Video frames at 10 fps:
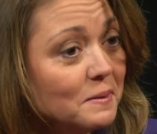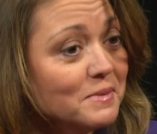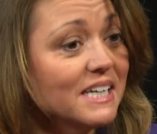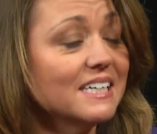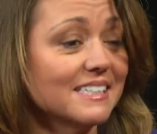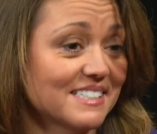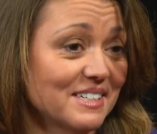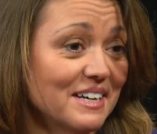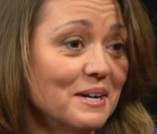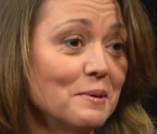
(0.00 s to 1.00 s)
Yes.
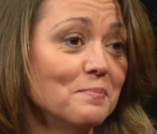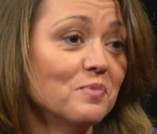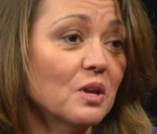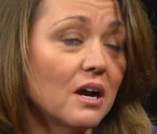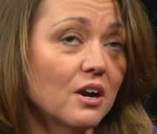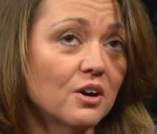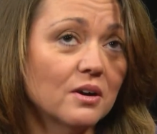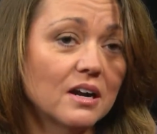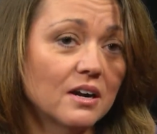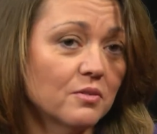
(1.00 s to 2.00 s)

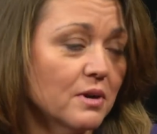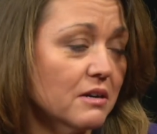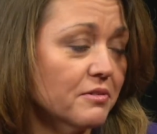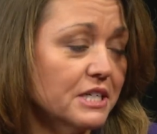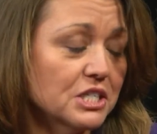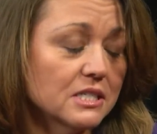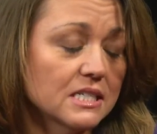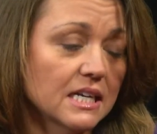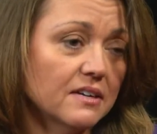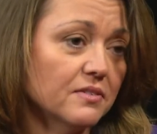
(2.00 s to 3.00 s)
Our recreation
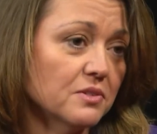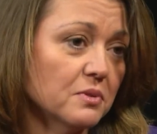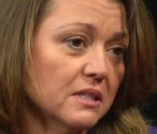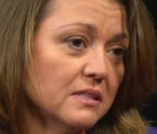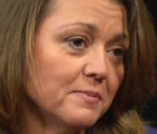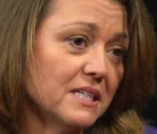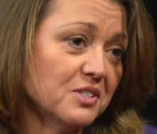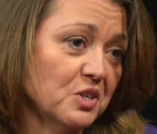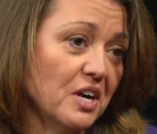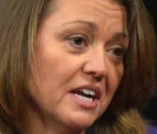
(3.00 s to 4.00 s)
staff has really made
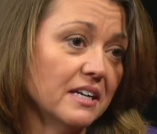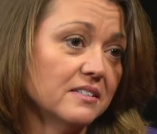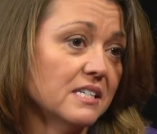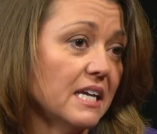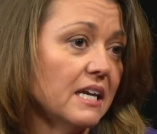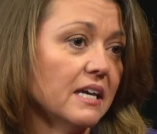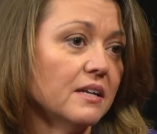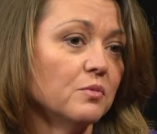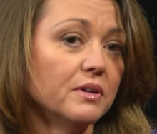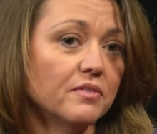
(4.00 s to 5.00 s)
strides,
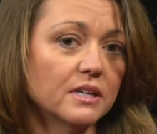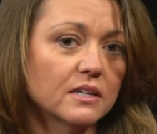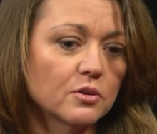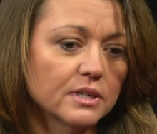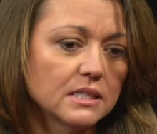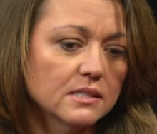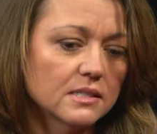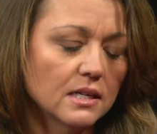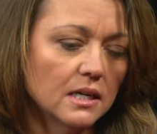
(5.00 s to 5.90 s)
and we've increased.